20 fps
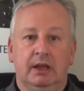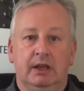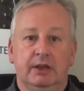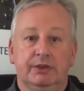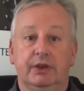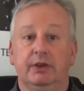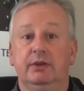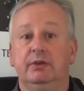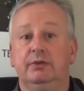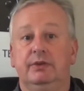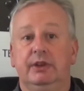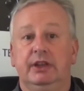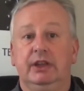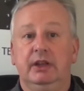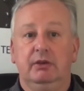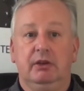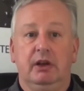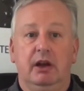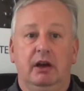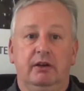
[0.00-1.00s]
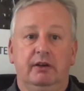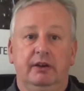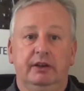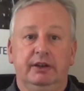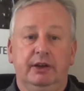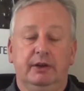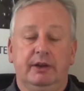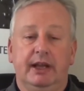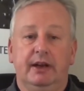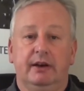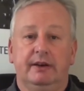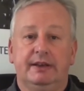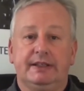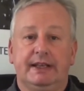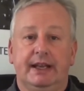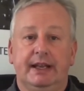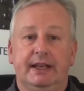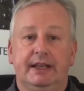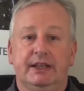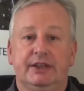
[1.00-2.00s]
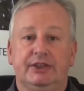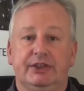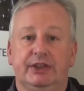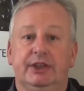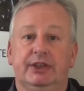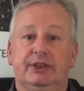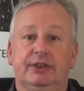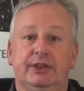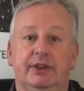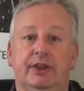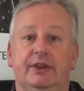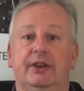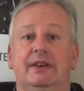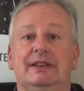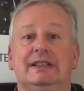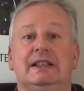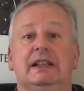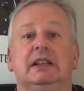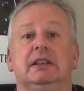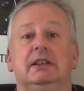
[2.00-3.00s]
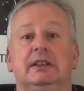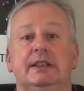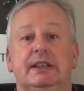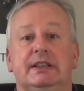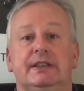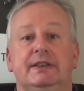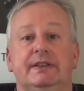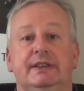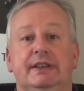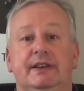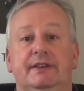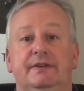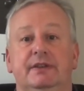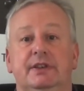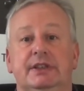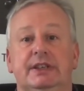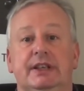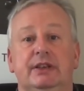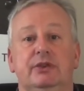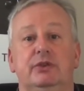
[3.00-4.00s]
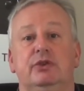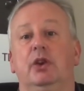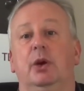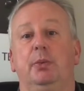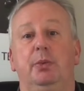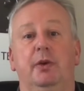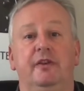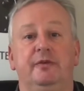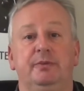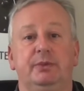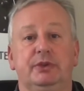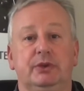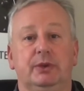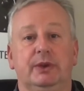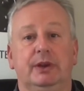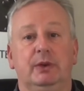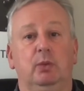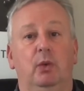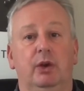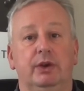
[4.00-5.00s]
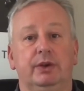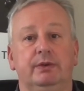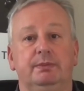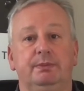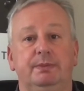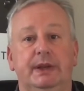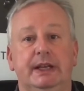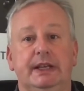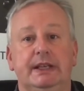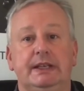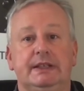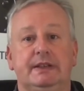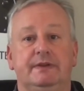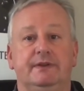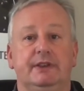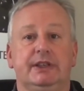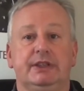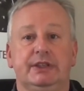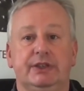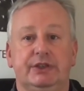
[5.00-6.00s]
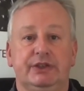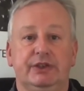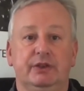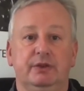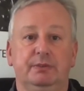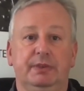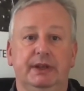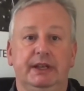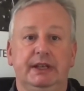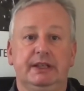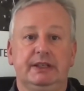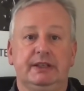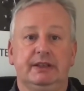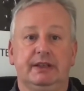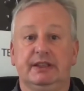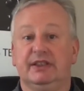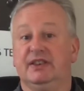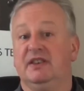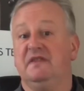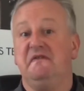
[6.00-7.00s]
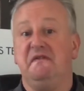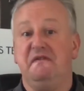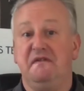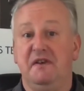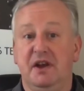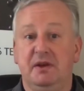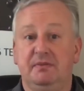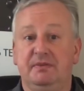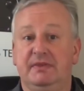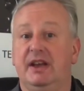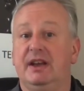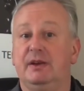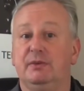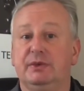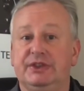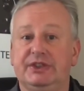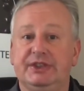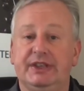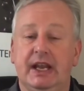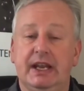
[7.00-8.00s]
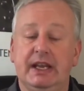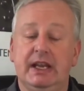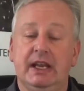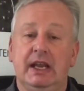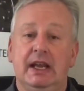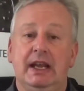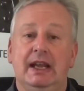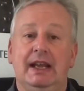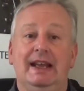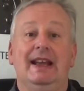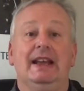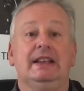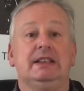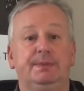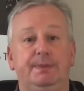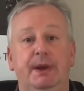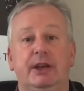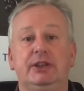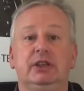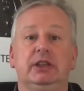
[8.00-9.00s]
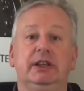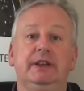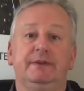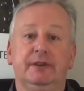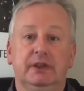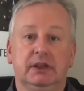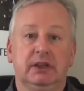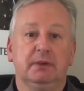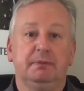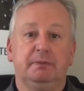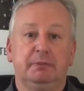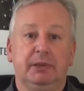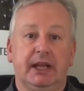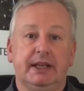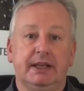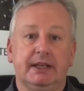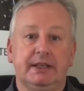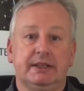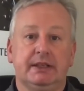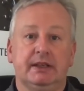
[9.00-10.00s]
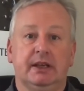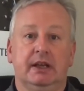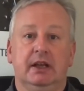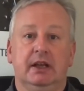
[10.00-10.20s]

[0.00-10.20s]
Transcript: So the UK RSA assertion that there is little difference in drop-off between 1-piece versus 2-piece is confirmed, I would say, especially for club players,